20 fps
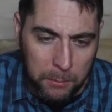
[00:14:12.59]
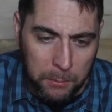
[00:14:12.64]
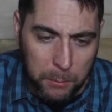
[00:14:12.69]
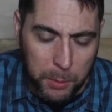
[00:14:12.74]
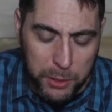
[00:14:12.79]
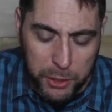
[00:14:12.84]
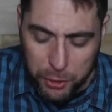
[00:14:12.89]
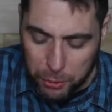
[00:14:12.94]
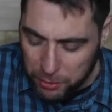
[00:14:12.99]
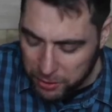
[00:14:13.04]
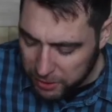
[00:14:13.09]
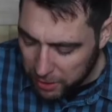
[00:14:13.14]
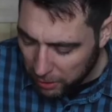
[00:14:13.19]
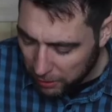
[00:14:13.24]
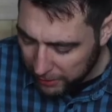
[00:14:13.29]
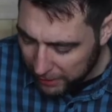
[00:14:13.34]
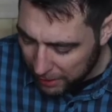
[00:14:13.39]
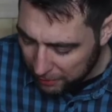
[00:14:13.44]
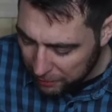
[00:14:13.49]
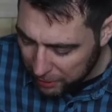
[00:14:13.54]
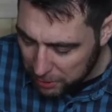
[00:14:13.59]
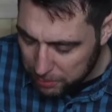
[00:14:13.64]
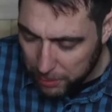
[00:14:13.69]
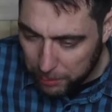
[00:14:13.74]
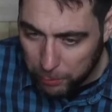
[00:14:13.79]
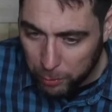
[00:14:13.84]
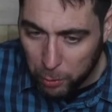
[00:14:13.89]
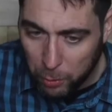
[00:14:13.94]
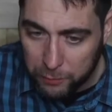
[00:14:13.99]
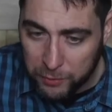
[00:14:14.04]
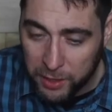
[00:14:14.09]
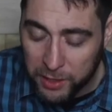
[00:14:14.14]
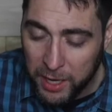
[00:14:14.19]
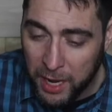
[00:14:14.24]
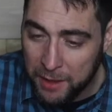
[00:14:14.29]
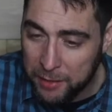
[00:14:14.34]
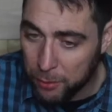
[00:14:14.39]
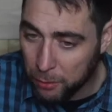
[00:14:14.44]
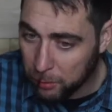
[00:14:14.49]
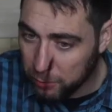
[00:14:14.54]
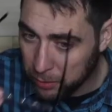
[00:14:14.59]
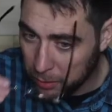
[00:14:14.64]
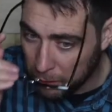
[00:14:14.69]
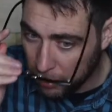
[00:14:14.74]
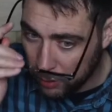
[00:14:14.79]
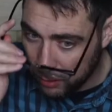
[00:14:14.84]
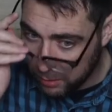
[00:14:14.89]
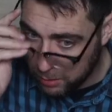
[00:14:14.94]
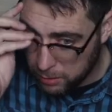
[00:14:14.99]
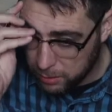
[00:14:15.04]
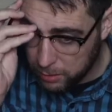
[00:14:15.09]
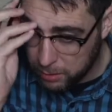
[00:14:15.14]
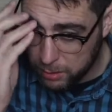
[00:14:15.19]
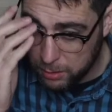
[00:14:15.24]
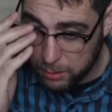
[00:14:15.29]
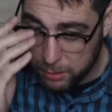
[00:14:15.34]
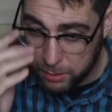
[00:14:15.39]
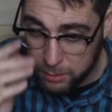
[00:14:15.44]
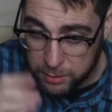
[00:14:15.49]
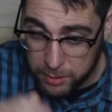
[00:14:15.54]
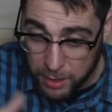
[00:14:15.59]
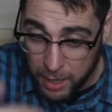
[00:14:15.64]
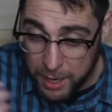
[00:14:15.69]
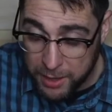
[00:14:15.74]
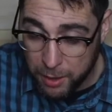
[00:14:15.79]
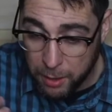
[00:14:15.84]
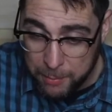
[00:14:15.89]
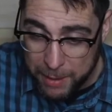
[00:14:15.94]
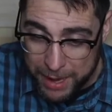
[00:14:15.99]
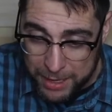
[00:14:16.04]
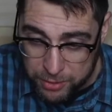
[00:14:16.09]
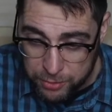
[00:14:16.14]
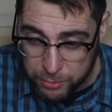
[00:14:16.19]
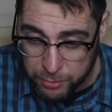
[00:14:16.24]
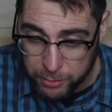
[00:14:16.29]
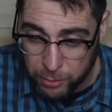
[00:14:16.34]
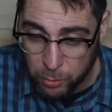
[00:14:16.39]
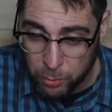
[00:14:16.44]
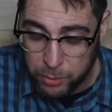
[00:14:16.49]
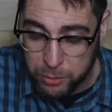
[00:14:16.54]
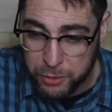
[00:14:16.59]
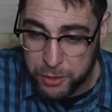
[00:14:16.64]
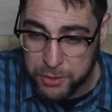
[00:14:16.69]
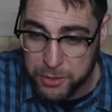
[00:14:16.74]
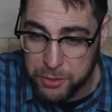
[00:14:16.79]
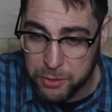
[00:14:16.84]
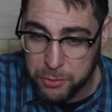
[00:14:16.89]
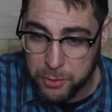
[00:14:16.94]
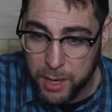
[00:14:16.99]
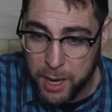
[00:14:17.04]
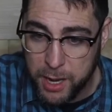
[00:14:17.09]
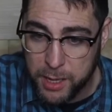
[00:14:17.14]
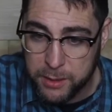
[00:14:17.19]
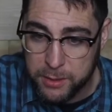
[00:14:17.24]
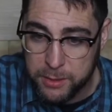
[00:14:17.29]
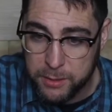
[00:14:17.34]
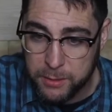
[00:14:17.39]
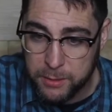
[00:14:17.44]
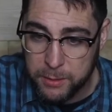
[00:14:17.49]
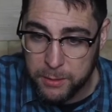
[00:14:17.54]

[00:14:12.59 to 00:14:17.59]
But Jude is calling out these people who have denied our Master and Lord Jesus Christ.